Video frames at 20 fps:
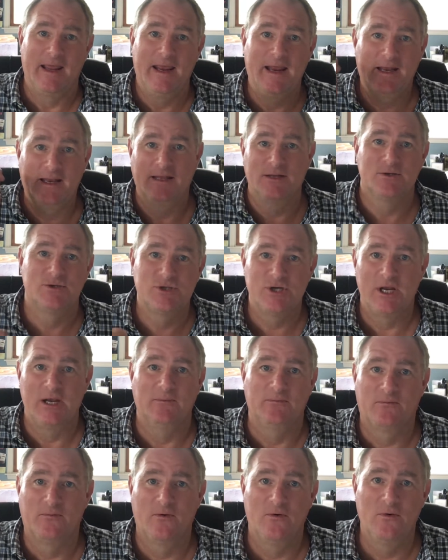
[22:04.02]
eating
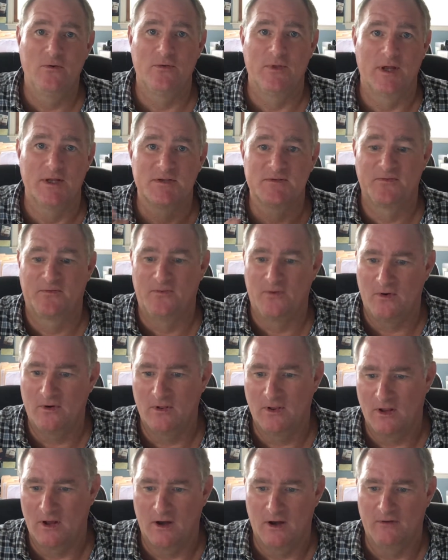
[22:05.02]
cheap food that's
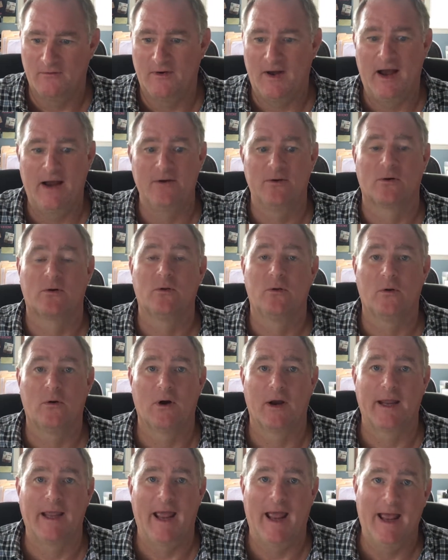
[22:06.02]
full of
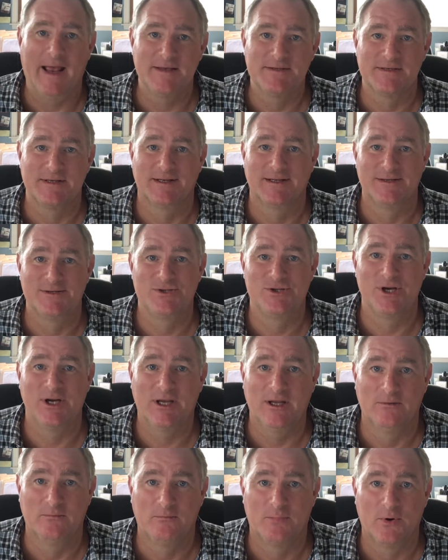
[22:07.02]
hydrochloric acid and
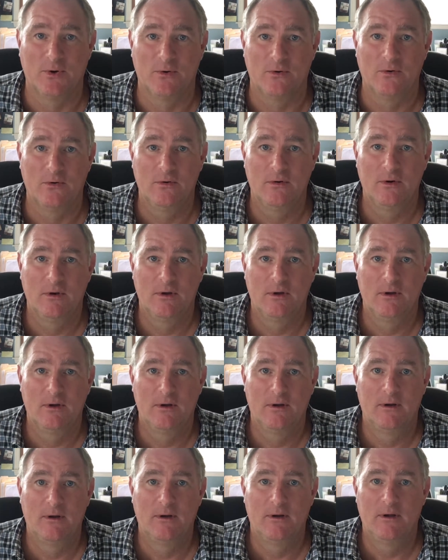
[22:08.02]
chicken poo
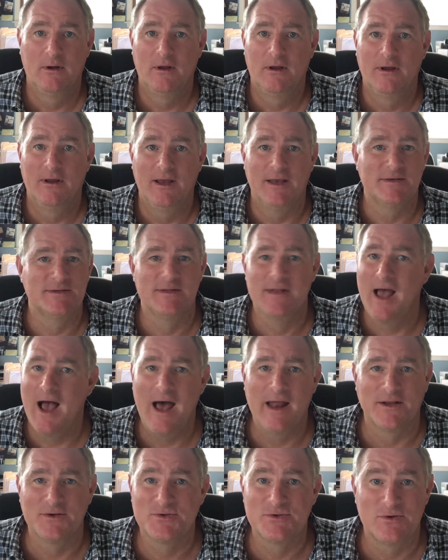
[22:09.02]
is
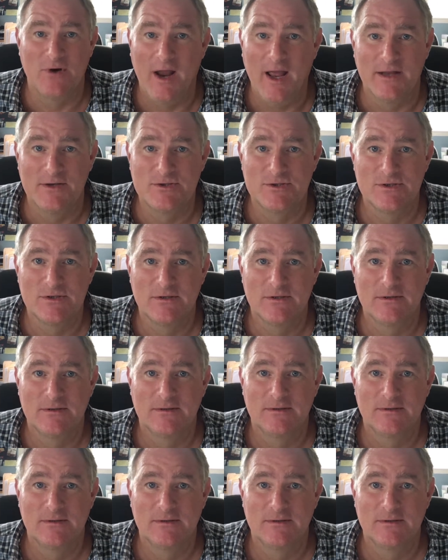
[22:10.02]
not a stretch.